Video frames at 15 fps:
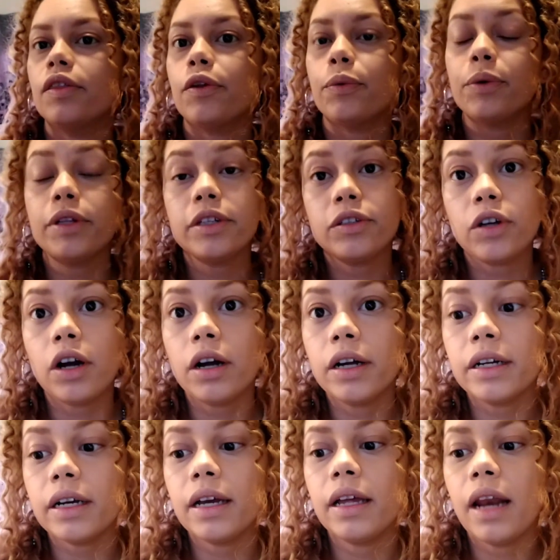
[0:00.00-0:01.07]
they're really
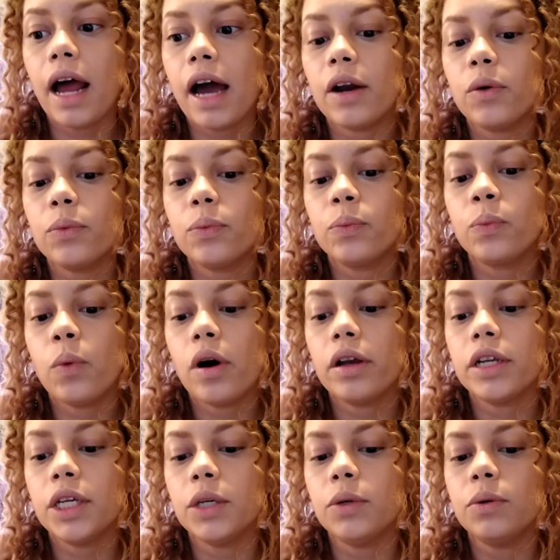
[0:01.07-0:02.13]
dark and I don't want
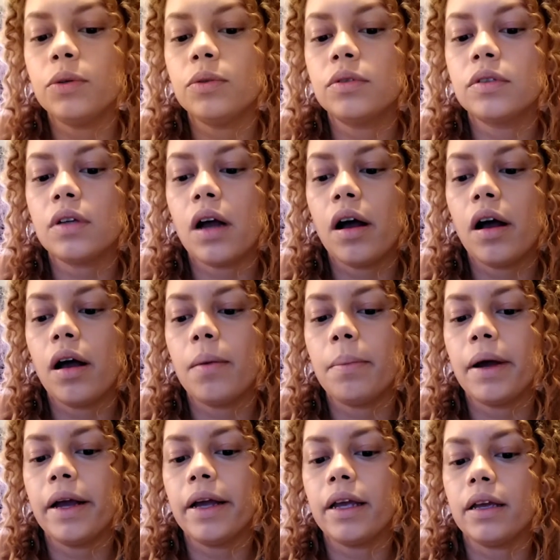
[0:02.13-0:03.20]
to use
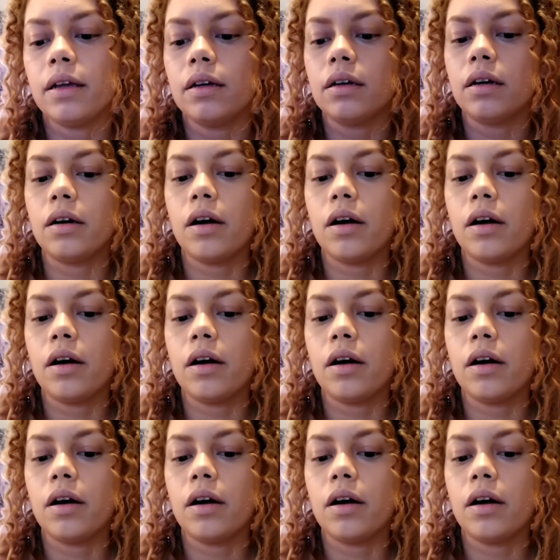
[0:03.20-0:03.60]
my